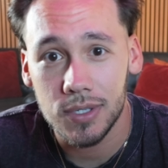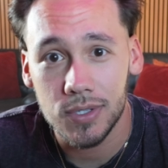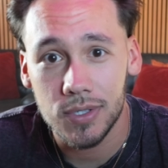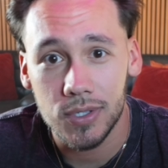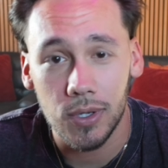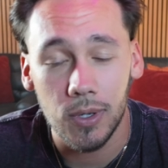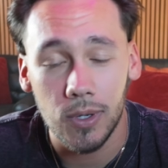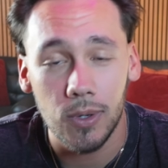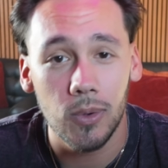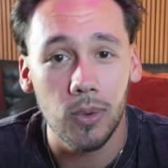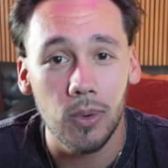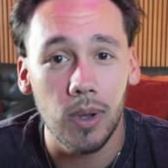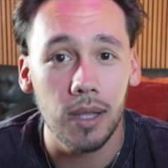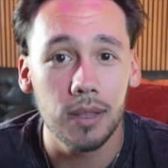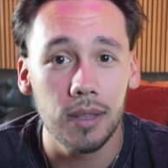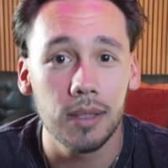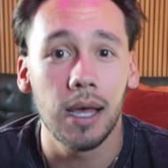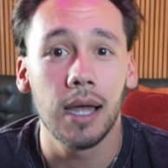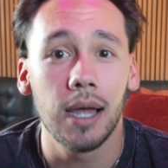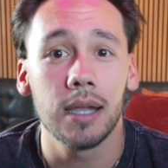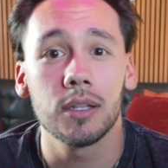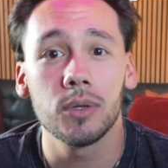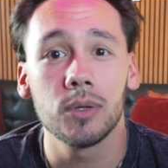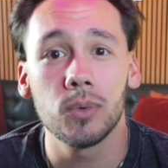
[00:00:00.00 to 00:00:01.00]
So a
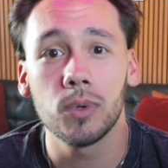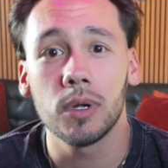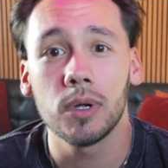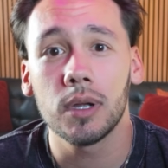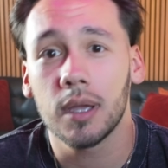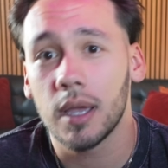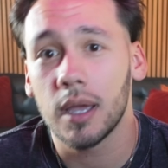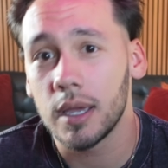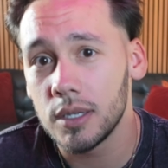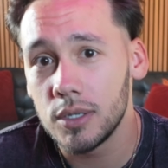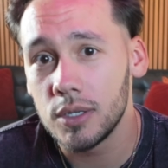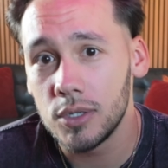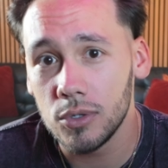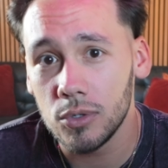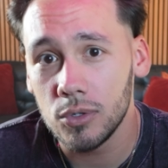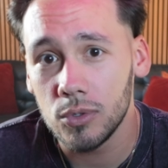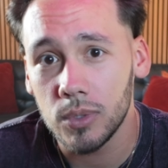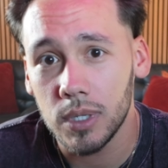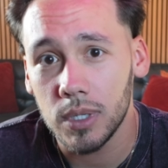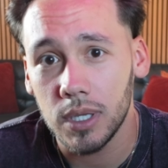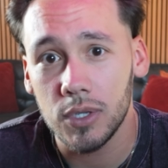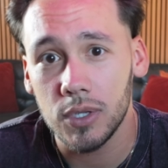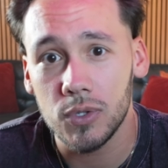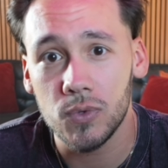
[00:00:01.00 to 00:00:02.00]
lot of the work I
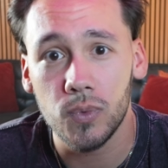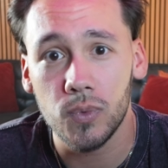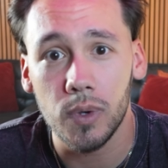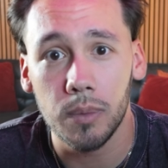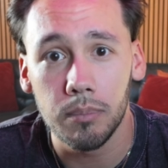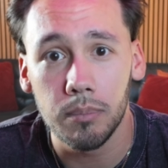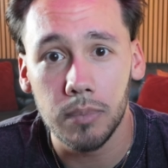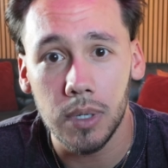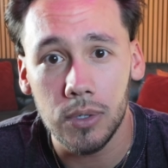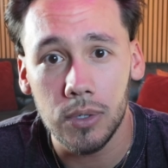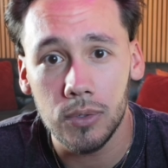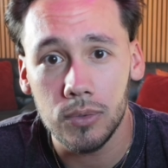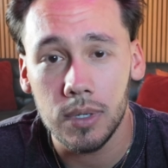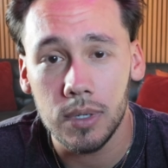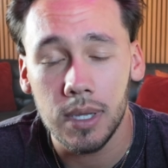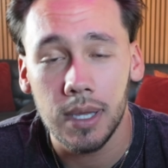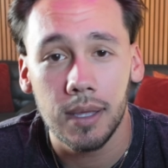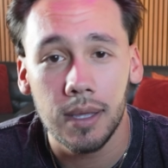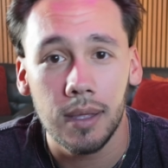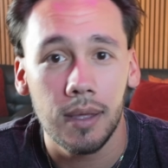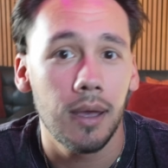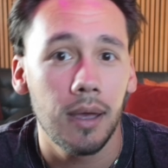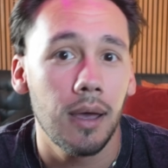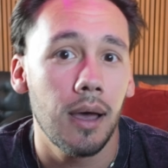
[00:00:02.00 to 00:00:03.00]
do is remote,
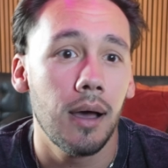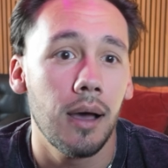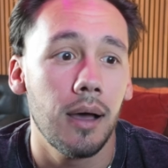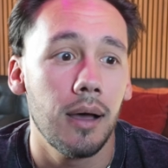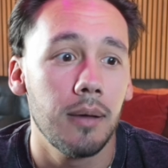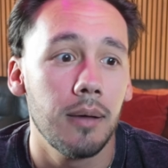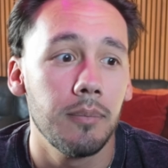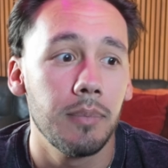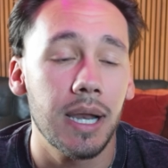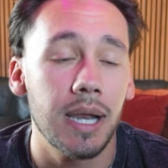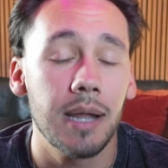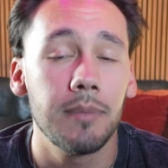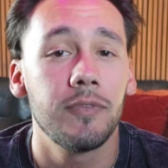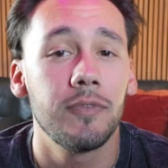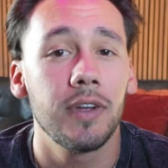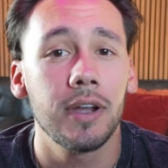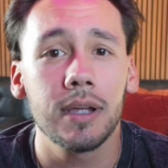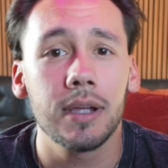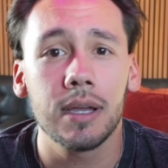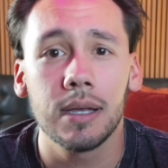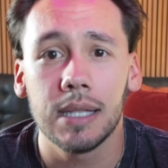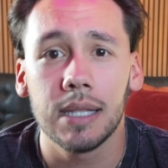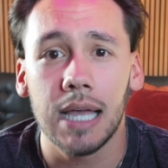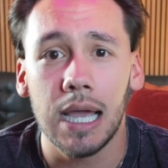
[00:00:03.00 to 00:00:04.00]
but I'm
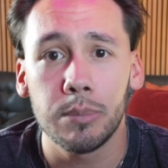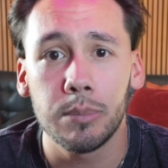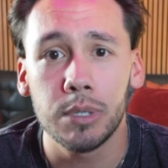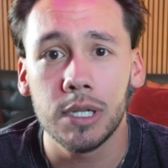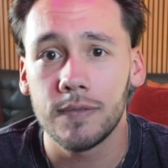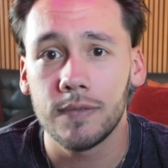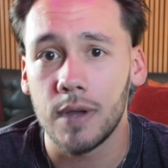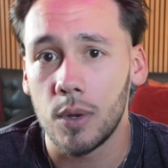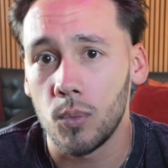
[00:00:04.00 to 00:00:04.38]
very collaborative.